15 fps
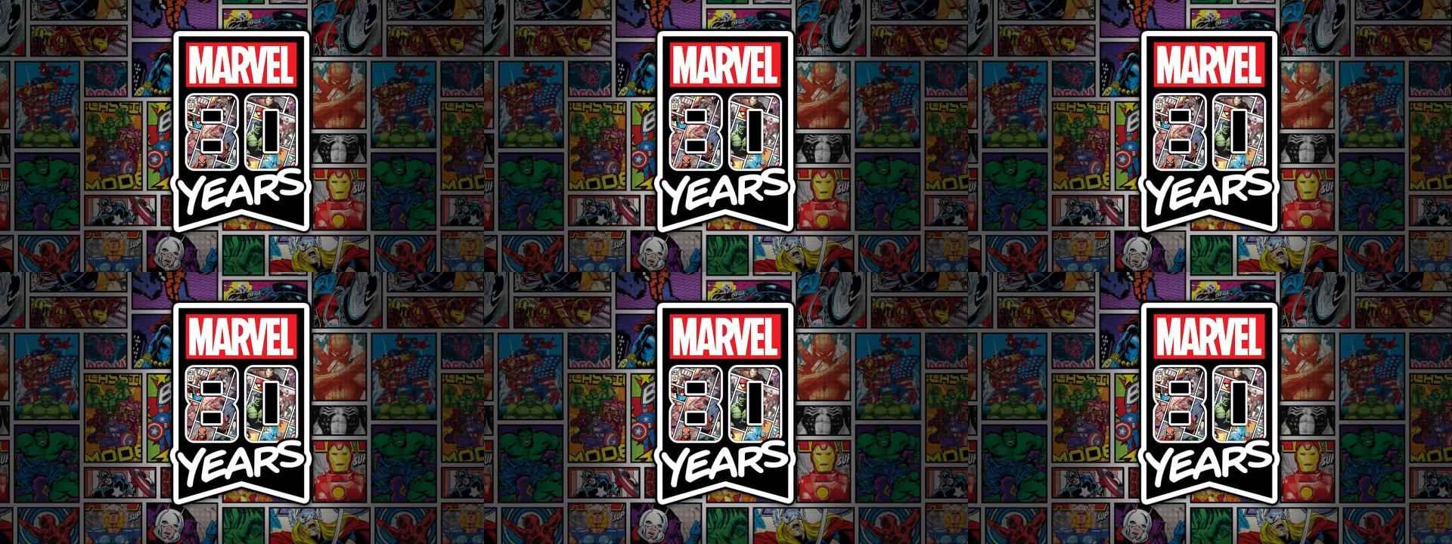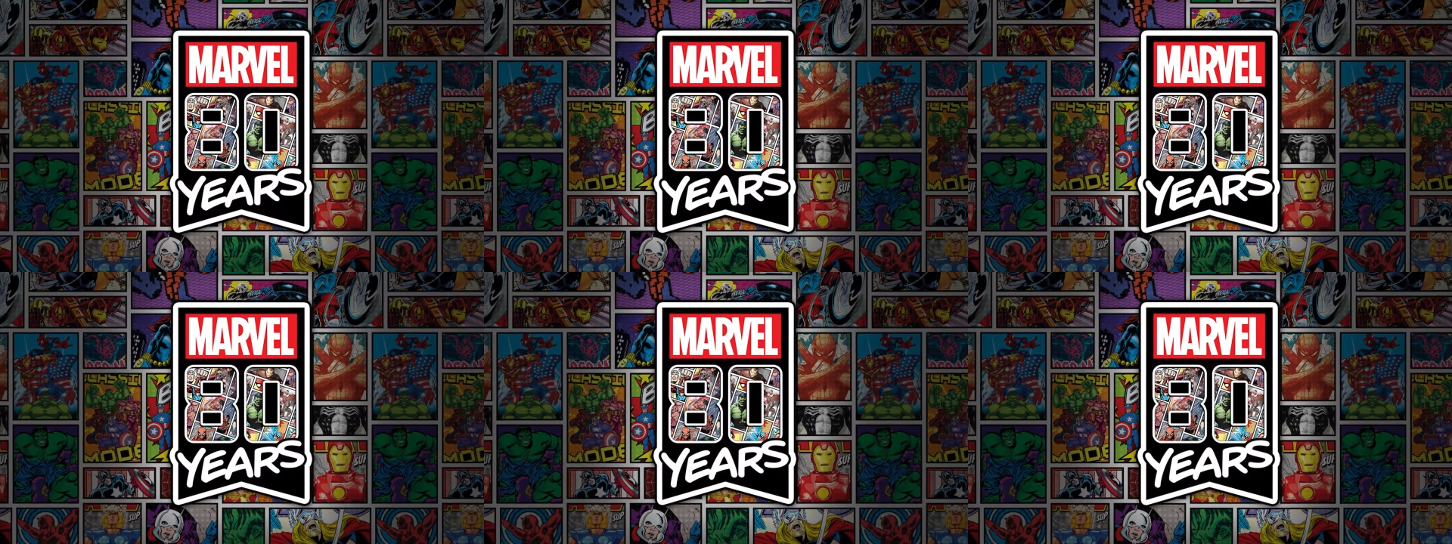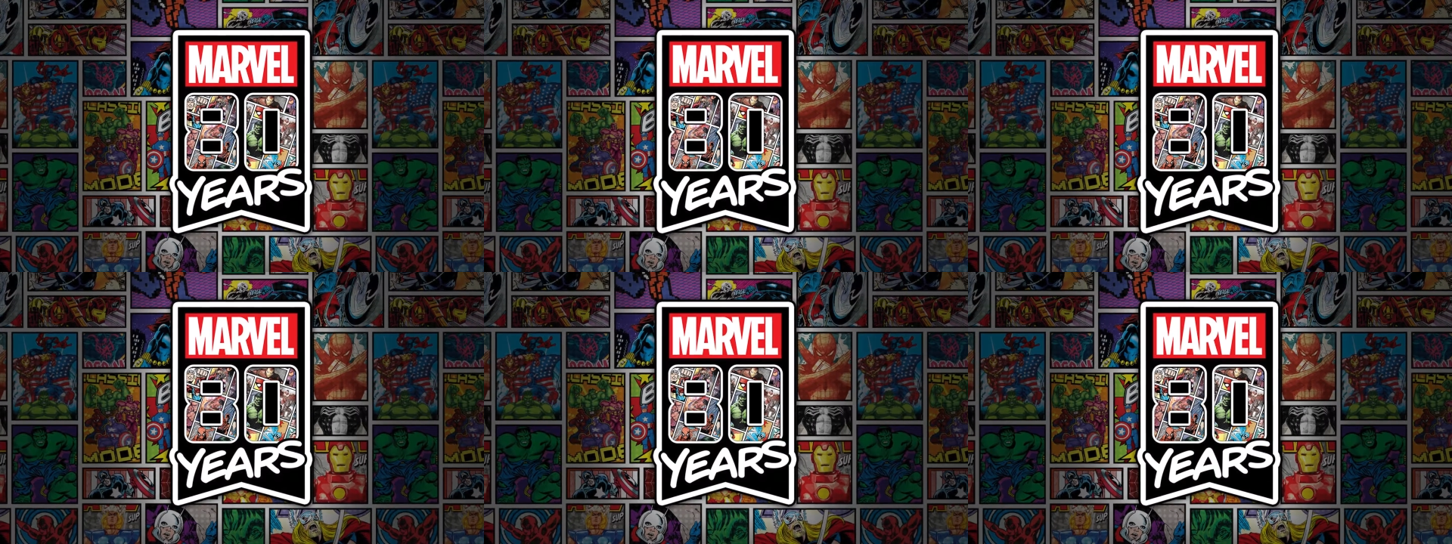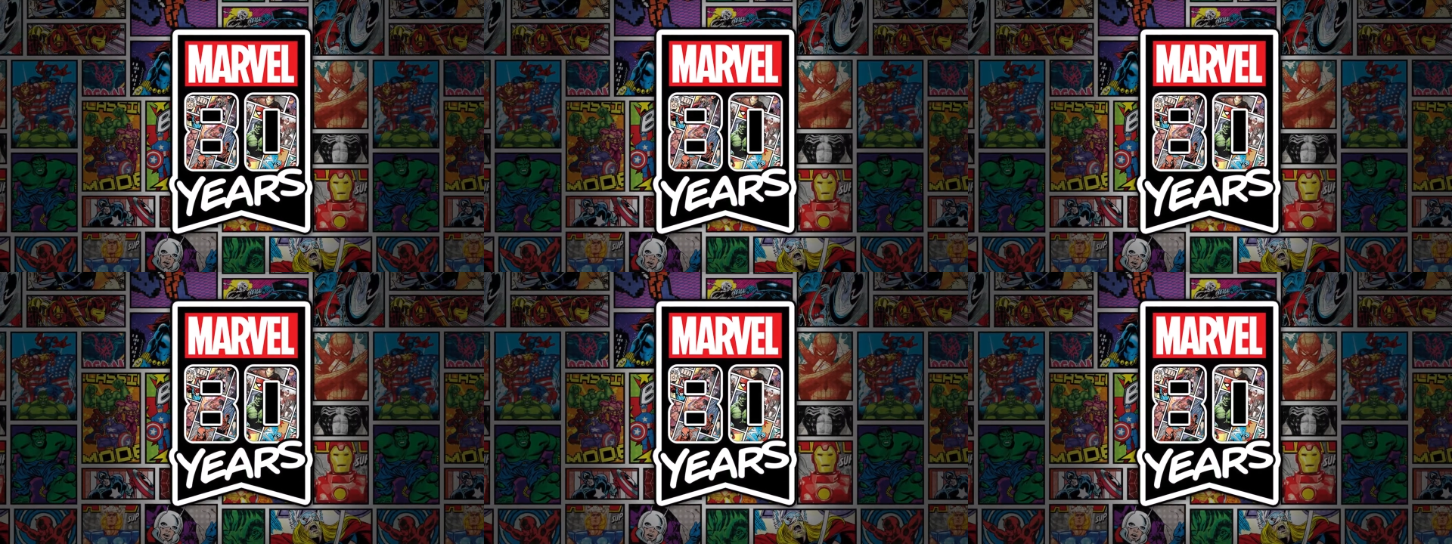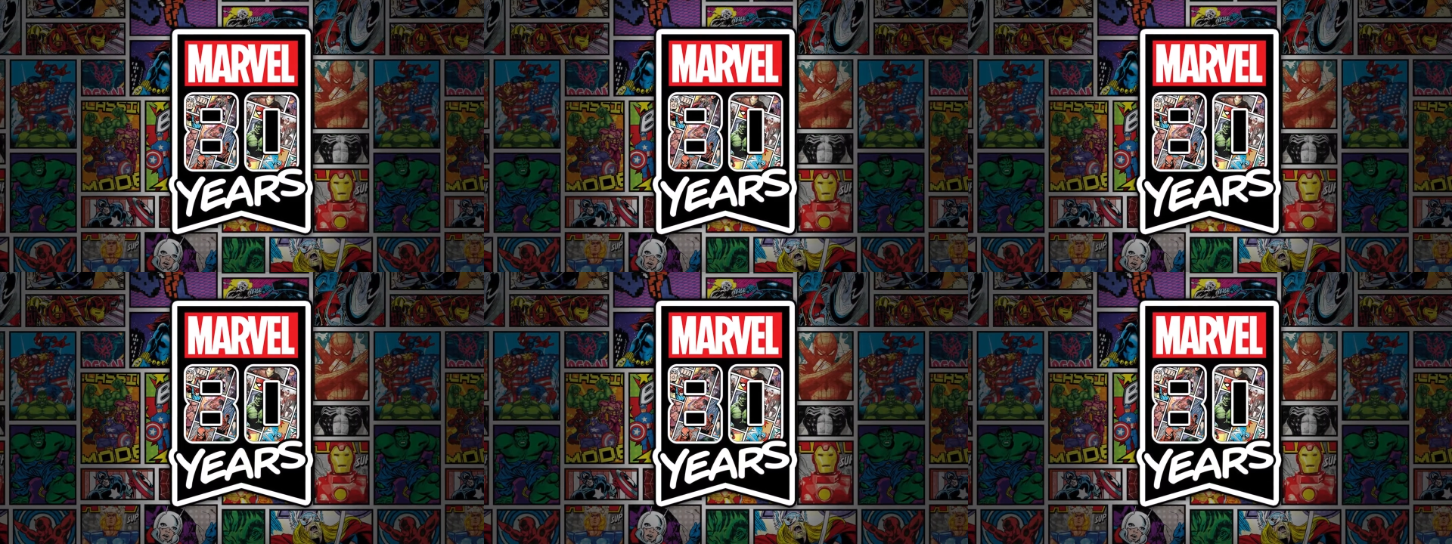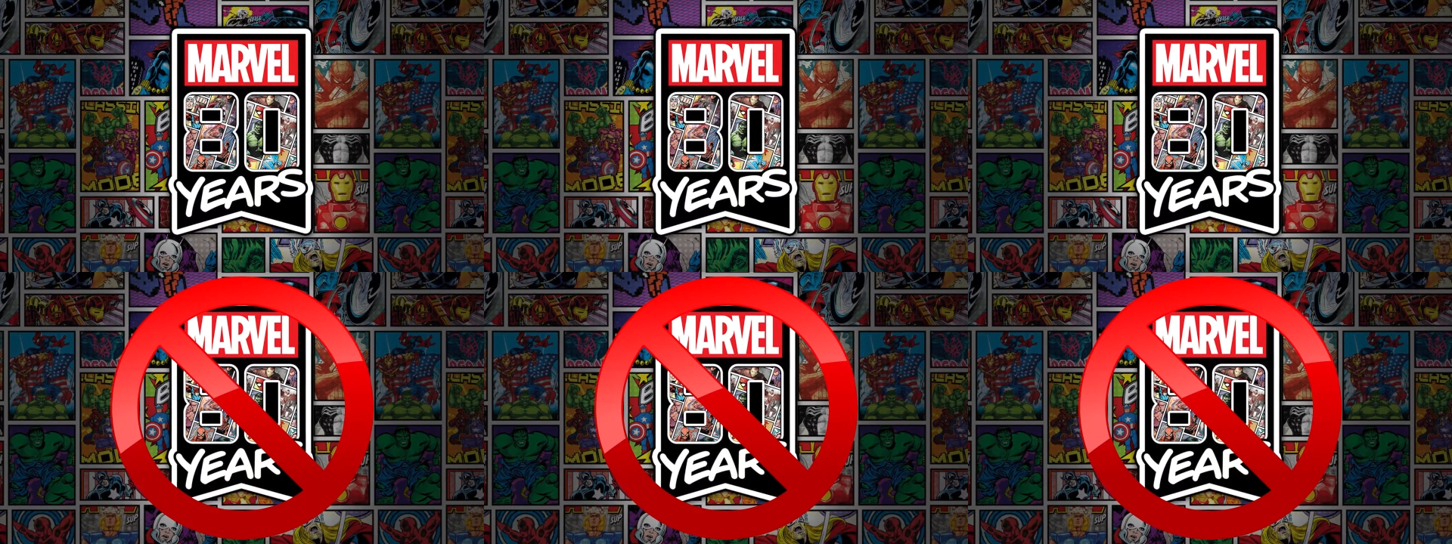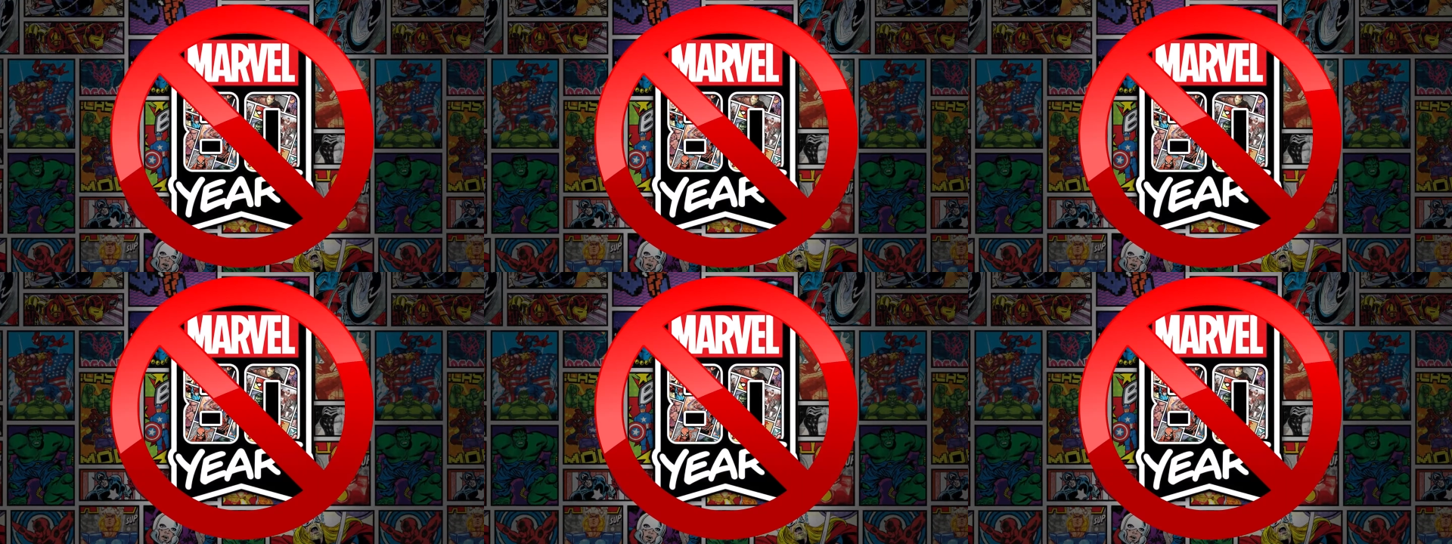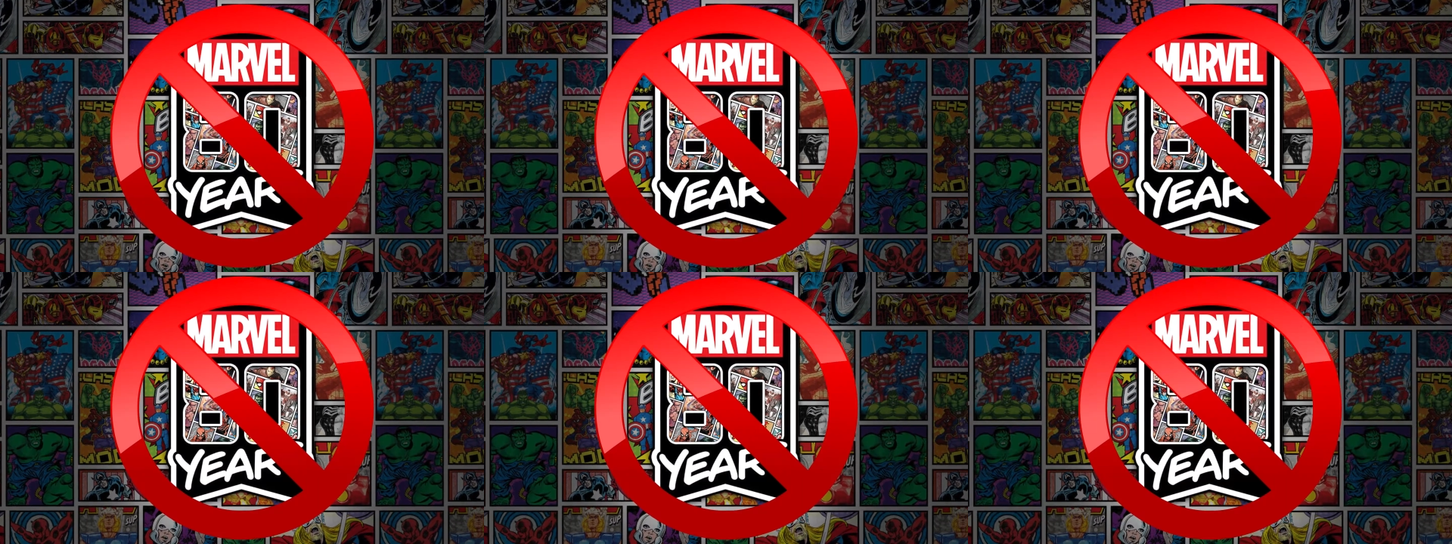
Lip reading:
[unreadable: no face in view]